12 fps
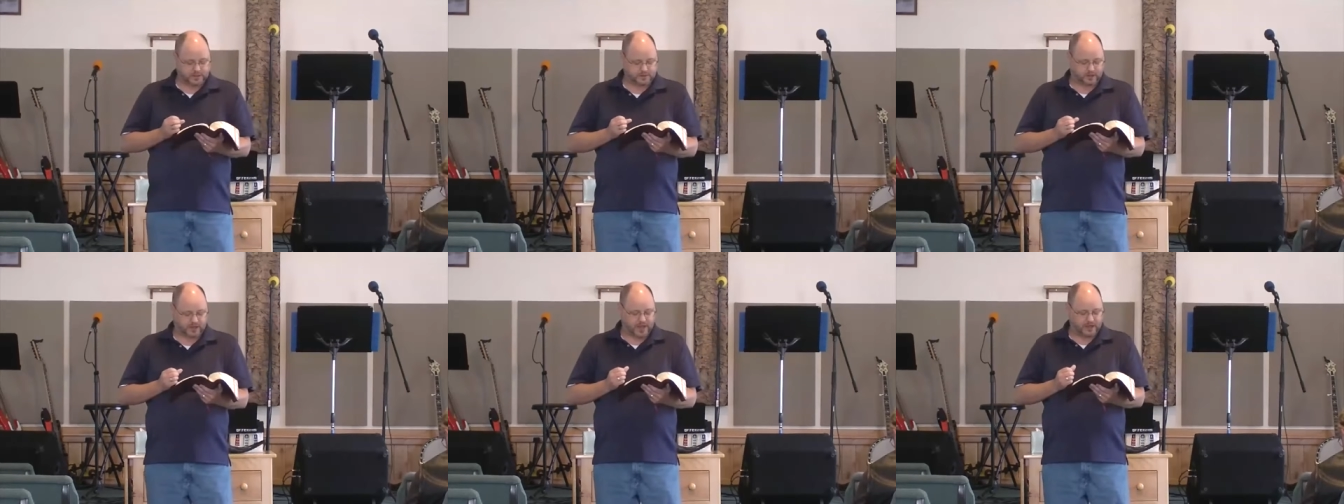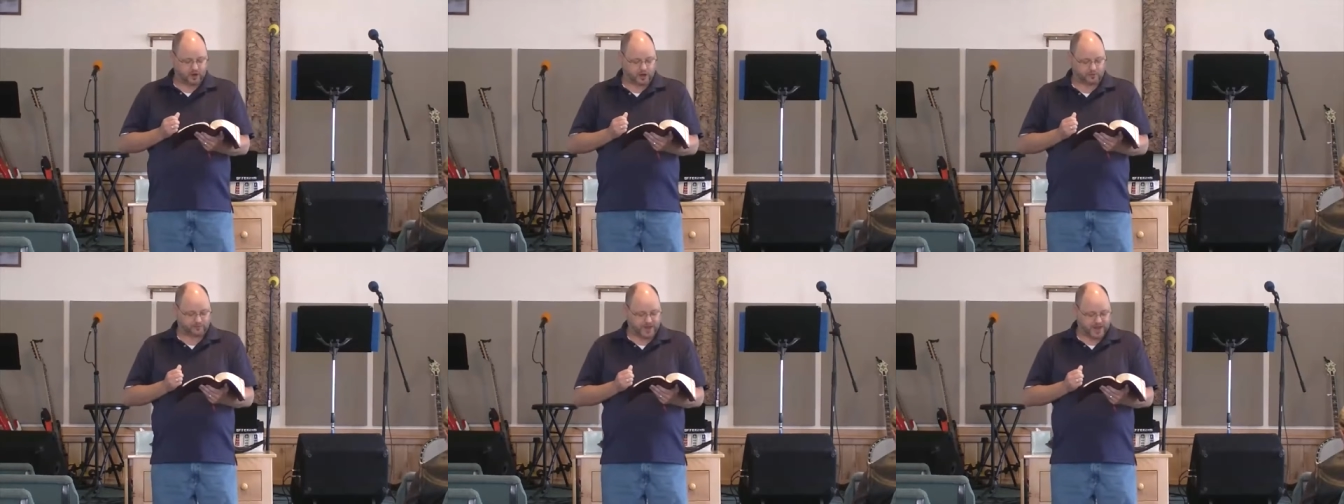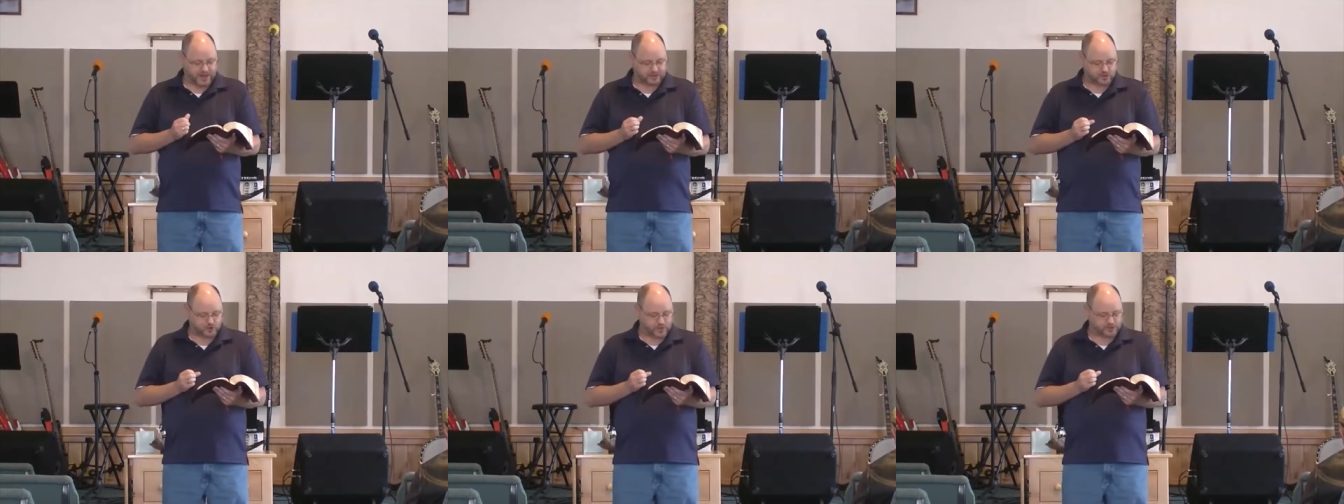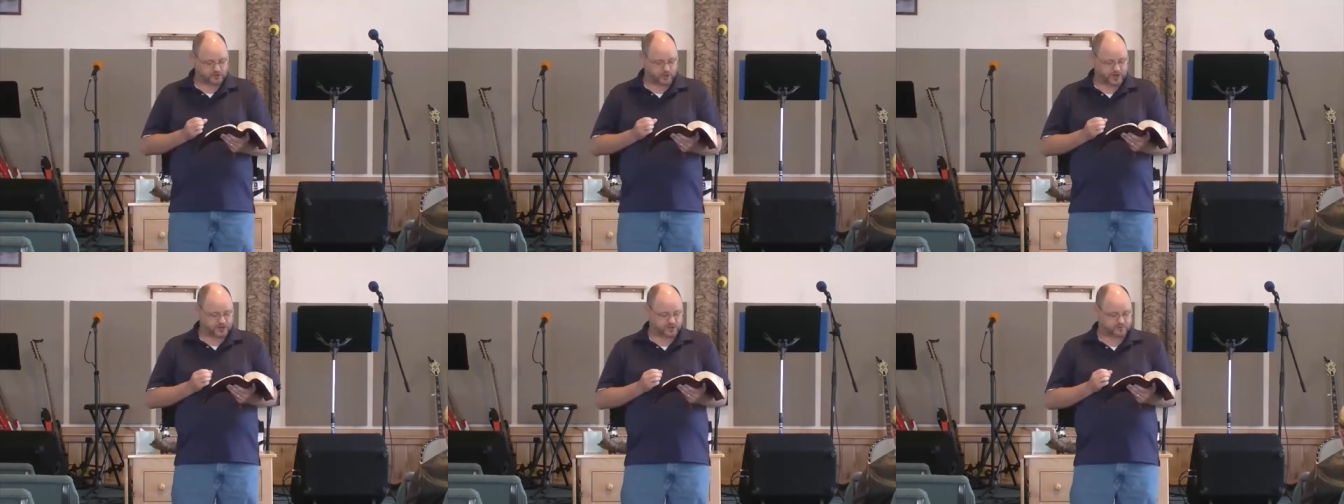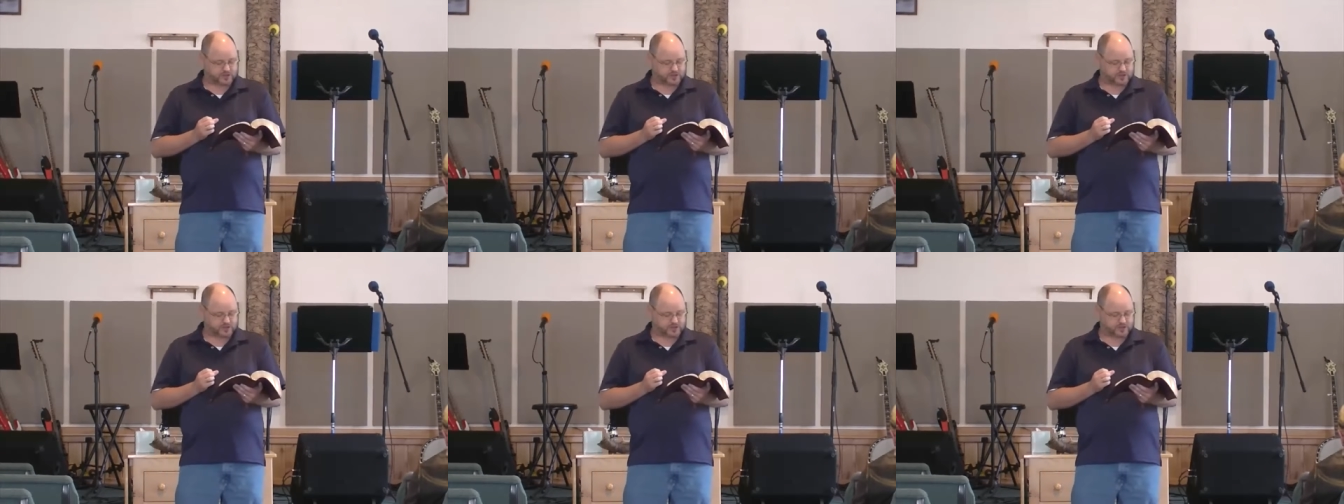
the laying on of hands, the resurrection